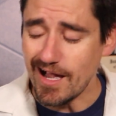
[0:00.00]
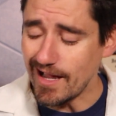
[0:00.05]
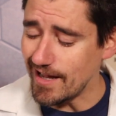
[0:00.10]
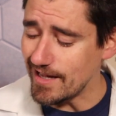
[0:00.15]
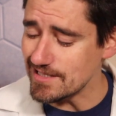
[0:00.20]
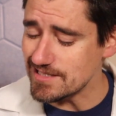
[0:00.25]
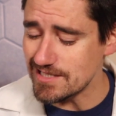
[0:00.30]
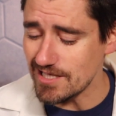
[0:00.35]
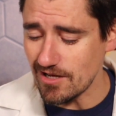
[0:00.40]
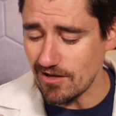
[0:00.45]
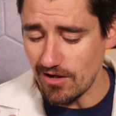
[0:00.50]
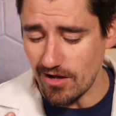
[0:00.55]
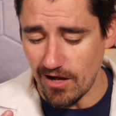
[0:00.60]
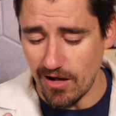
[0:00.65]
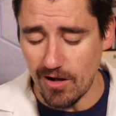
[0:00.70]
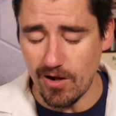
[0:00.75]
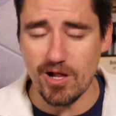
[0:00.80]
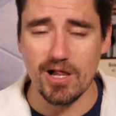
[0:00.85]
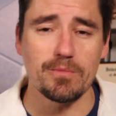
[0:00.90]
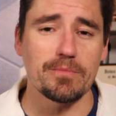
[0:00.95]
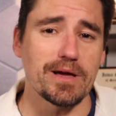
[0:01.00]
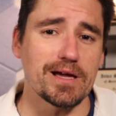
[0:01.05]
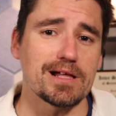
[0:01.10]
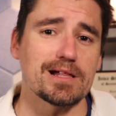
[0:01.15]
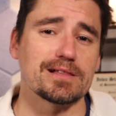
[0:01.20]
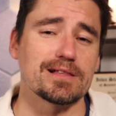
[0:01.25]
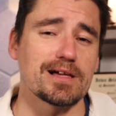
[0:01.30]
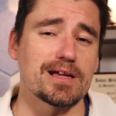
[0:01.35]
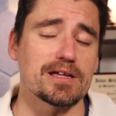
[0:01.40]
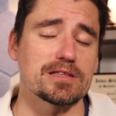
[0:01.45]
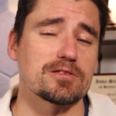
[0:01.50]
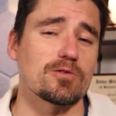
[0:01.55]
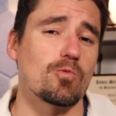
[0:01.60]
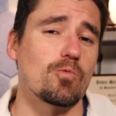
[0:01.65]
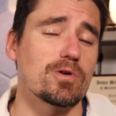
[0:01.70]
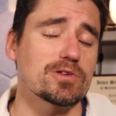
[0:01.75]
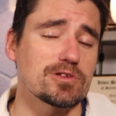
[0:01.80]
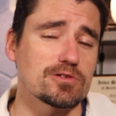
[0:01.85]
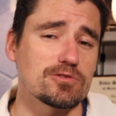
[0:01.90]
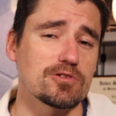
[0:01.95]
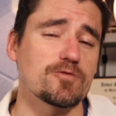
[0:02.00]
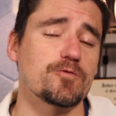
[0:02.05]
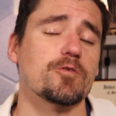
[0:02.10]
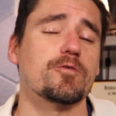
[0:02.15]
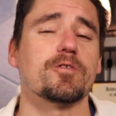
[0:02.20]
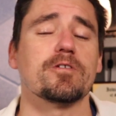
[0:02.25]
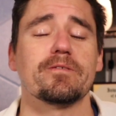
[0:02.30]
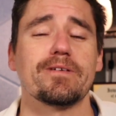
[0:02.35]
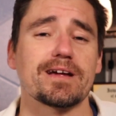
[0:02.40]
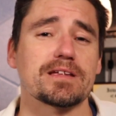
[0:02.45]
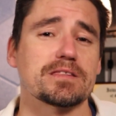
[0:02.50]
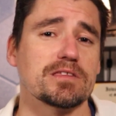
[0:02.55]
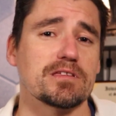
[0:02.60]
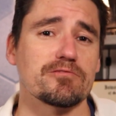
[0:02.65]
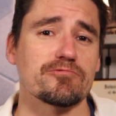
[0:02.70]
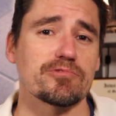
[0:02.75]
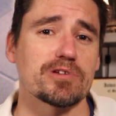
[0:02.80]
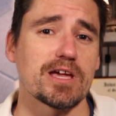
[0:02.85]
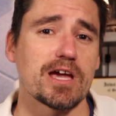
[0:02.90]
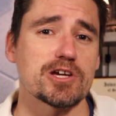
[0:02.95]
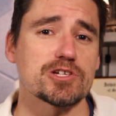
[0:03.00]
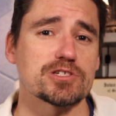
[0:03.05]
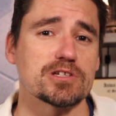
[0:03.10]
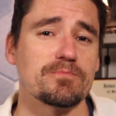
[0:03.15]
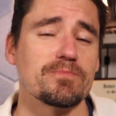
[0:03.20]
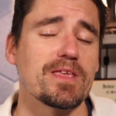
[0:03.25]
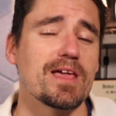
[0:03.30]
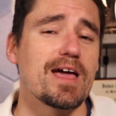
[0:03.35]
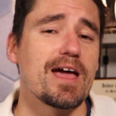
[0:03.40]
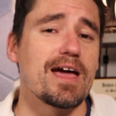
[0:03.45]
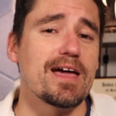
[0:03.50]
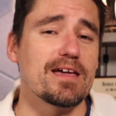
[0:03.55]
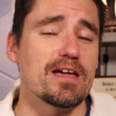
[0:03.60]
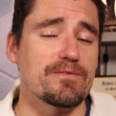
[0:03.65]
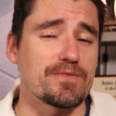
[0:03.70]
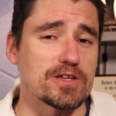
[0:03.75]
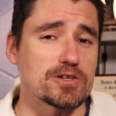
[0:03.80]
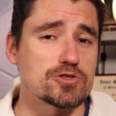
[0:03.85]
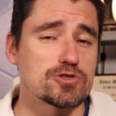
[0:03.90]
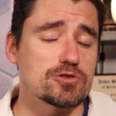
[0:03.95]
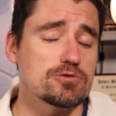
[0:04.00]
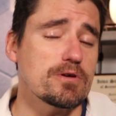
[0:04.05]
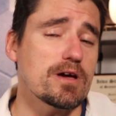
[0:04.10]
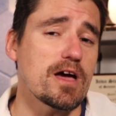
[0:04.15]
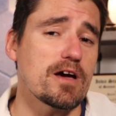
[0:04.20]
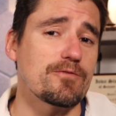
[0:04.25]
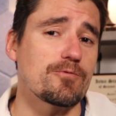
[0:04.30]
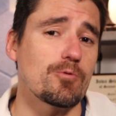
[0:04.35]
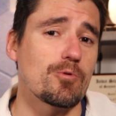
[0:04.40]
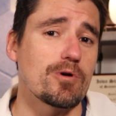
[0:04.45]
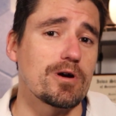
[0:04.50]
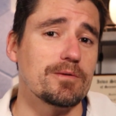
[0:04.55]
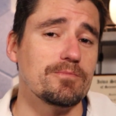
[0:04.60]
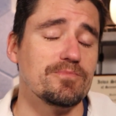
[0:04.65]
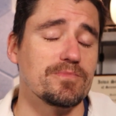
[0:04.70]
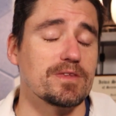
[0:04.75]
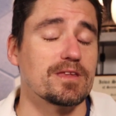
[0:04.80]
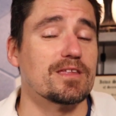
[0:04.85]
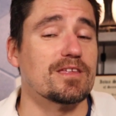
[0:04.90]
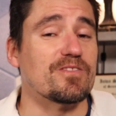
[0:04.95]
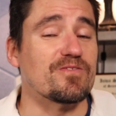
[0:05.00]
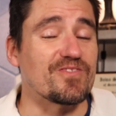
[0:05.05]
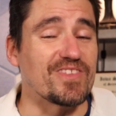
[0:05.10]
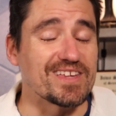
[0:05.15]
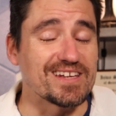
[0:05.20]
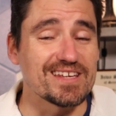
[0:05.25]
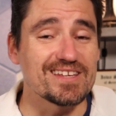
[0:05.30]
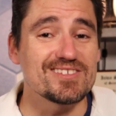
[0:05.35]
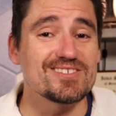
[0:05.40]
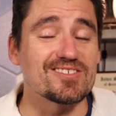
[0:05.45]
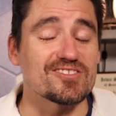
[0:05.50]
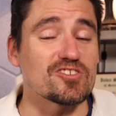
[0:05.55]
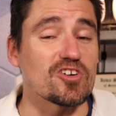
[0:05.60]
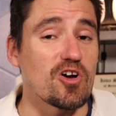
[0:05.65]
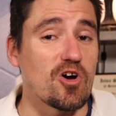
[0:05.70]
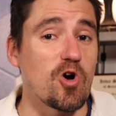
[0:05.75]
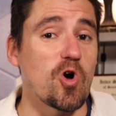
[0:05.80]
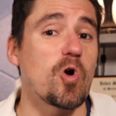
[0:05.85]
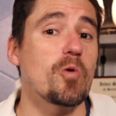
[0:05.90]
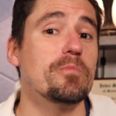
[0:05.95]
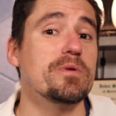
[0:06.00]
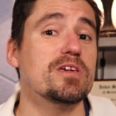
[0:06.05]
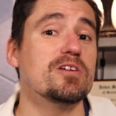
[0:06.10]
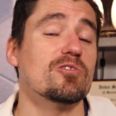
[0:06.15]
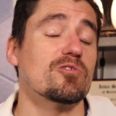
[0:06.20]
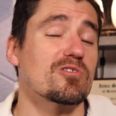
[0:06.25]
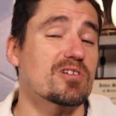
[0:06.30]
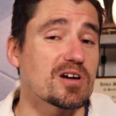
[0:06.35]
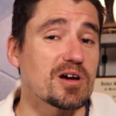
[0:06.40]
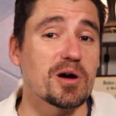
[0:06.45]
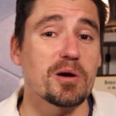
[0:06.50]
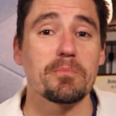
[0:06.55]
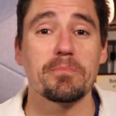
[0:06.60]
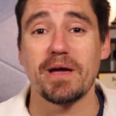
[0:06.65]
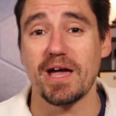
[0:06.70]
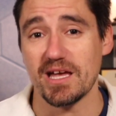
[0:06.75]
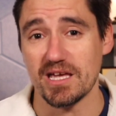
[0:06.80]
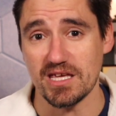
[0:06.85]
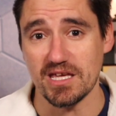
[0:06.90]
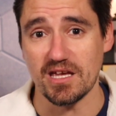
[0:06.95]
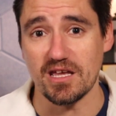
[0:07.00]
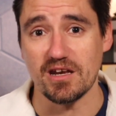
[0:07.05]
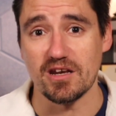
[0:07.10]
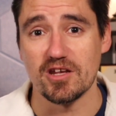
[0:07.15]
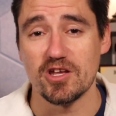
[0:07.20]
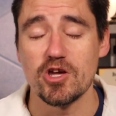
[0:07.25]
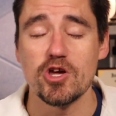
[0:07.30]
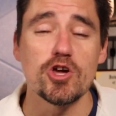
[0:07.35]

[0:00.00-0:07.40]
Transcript: I tell all my clients what to look for for a vaccine reaction, and if they do have one, they need to just call me or come back in.